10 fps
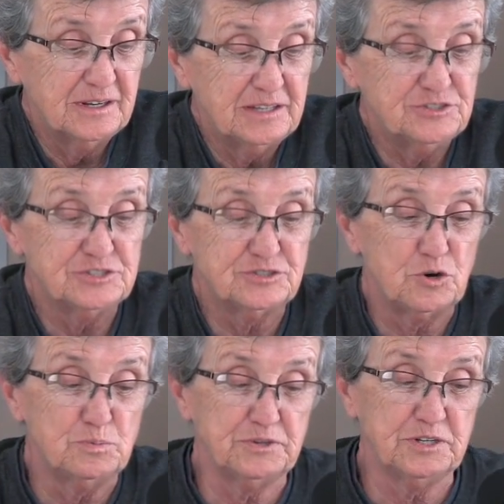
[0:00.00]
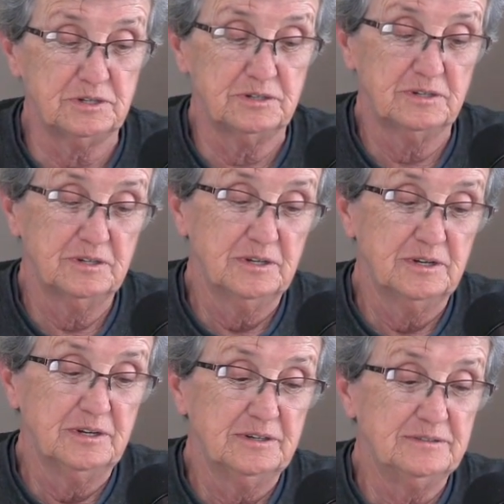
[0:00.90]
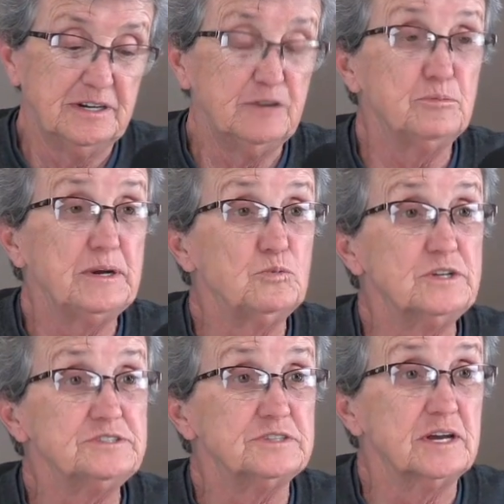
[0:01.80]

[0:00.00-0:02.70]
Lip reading: I just hope that everybody wants that.